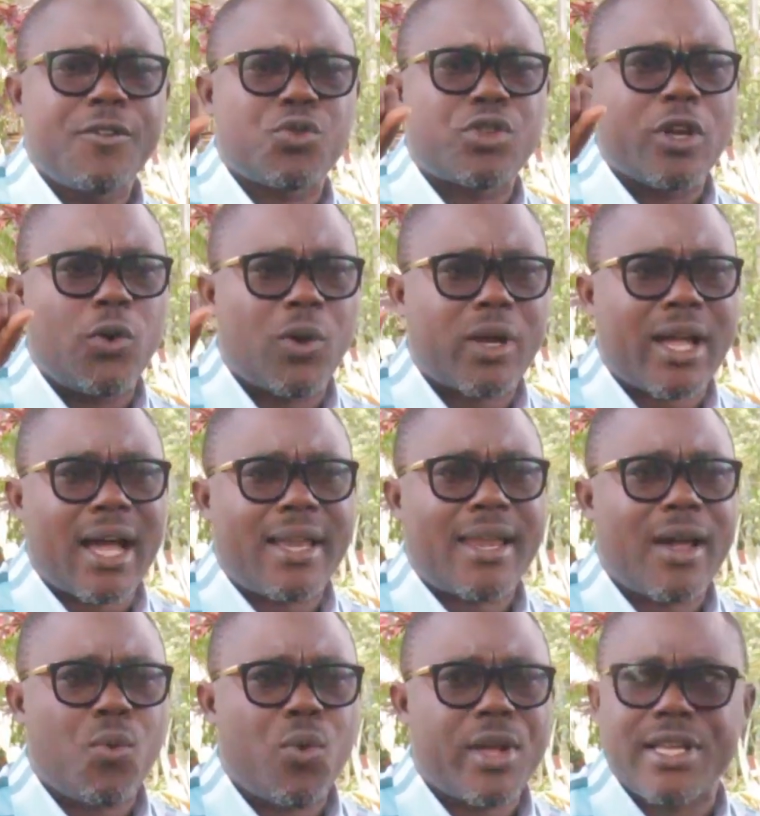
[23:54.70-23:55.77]
in the local
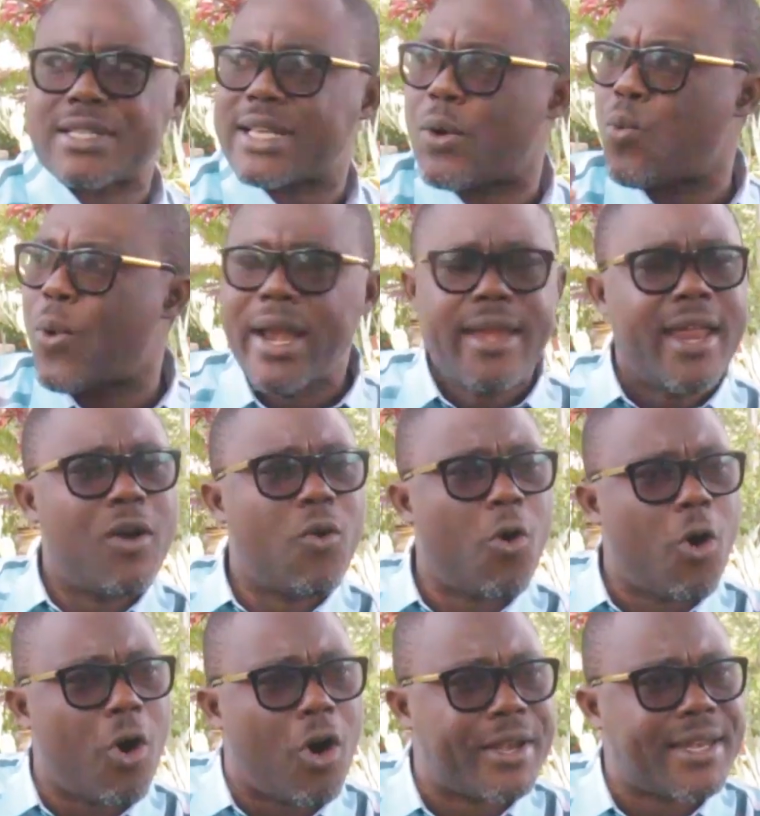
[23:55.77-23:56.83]
languages. And when they
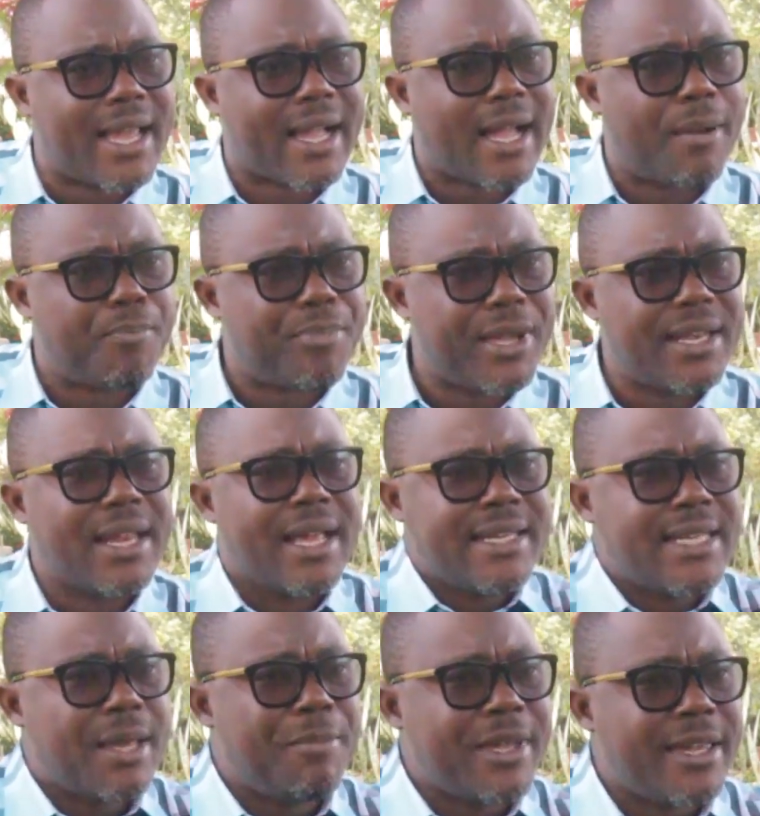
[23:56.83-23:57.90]
go on their campaign,
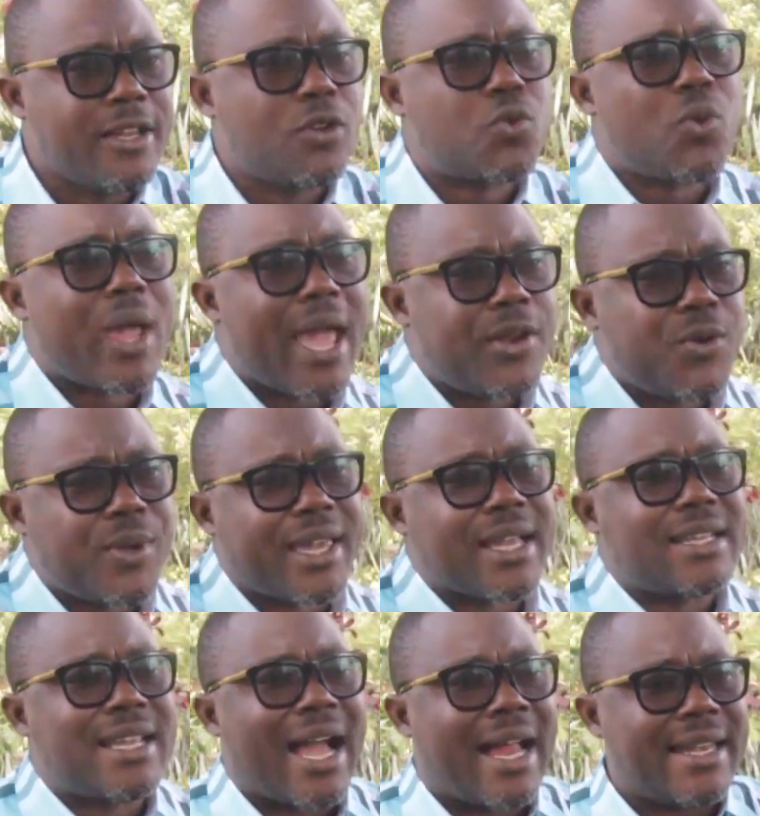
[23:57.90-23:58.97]
they begin to
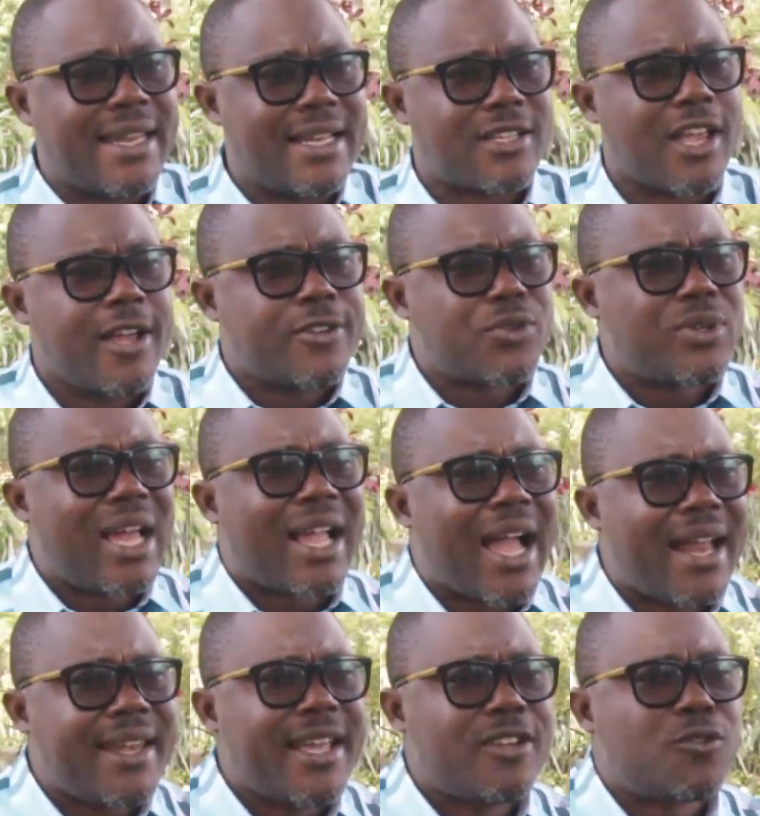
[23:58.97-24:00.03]
educate Ghanaians. So the
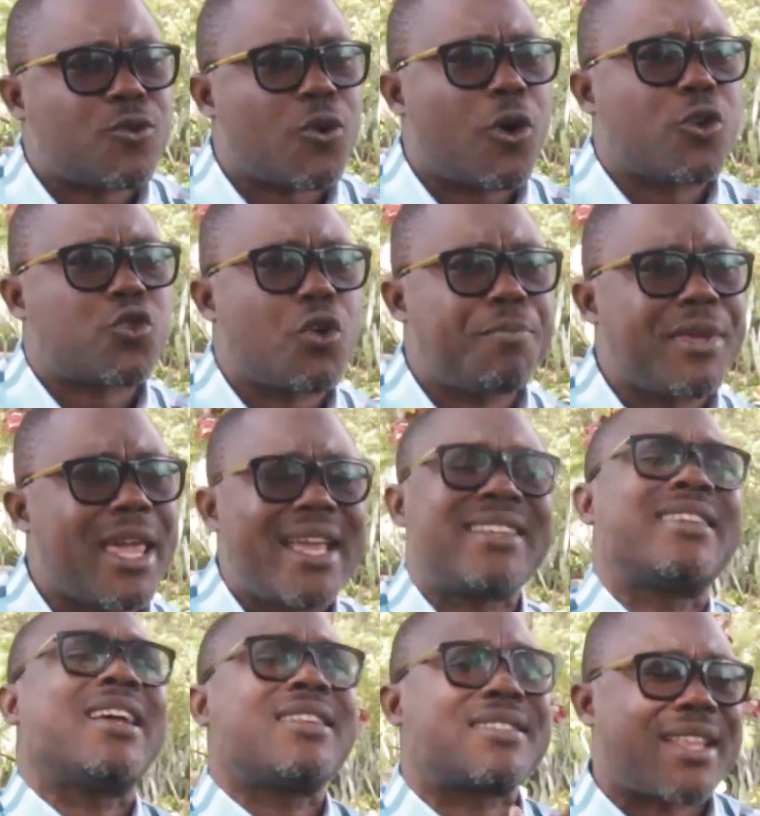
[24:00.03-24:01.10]
Ghanaians will also be,
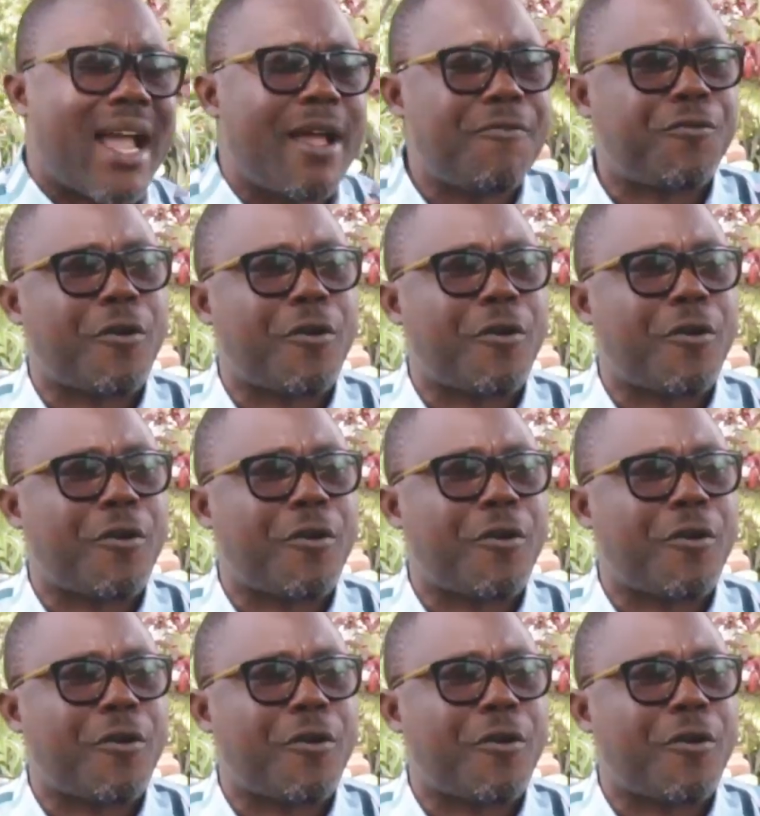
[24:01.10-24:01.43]
it takes time